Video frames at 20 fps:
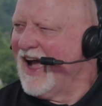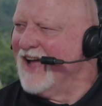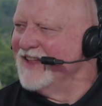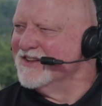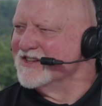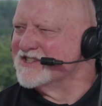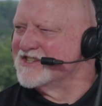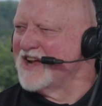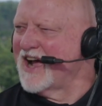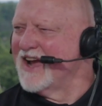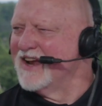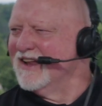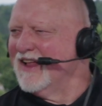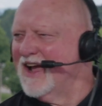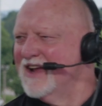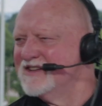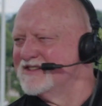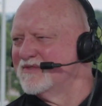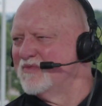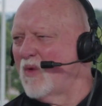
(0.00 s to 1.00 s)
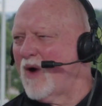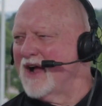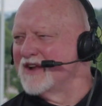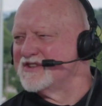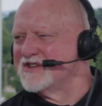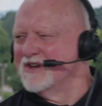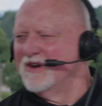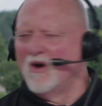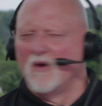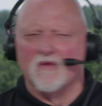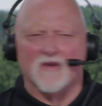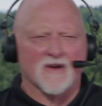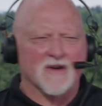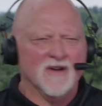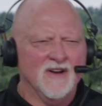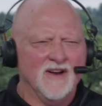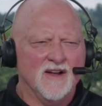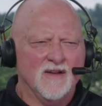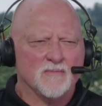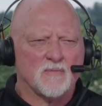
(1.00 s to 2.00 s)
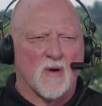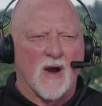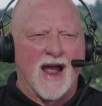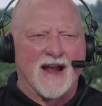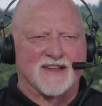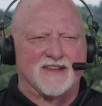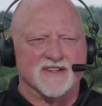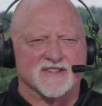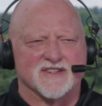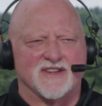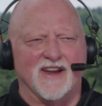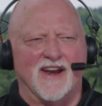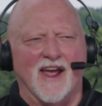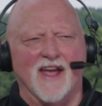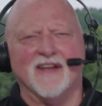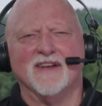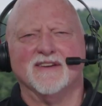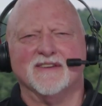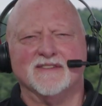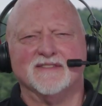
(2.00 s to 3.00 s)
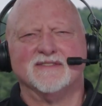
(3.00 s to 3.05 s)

on the sidelines watching over practice today.